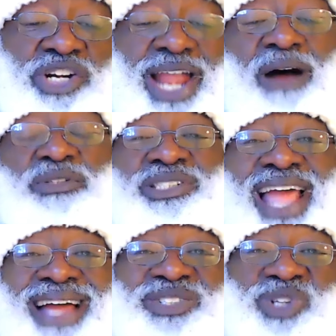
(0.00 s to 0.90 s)
now
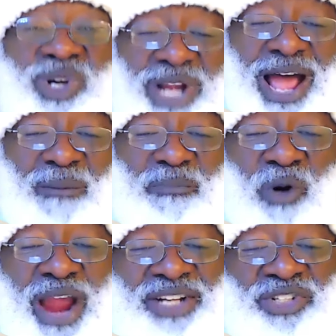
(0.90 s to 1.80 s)
Dancer, now
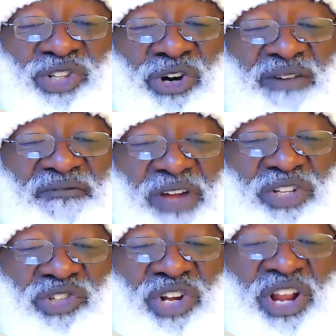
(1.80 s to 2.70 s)
Prancer and
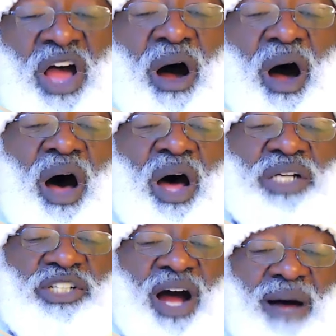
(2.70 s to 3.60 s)
Vixen,
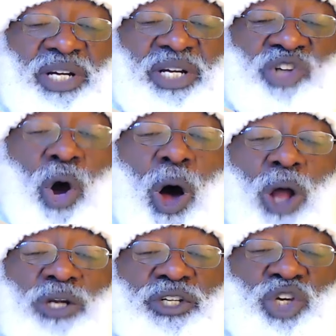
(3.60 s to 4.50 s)
on Comet,
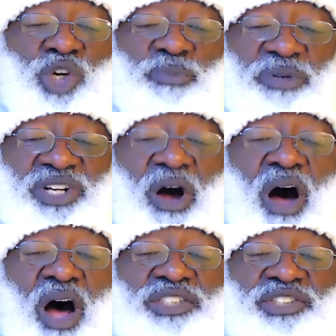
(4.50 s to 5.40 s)
on Cupid,
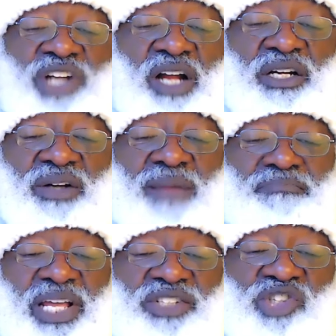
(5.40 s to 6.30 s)
on Donner and
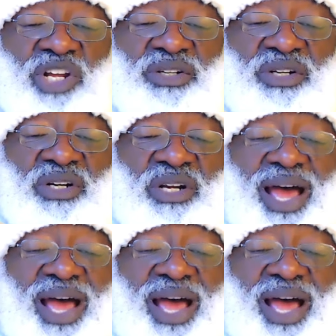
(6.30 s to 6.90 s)
Blitzen.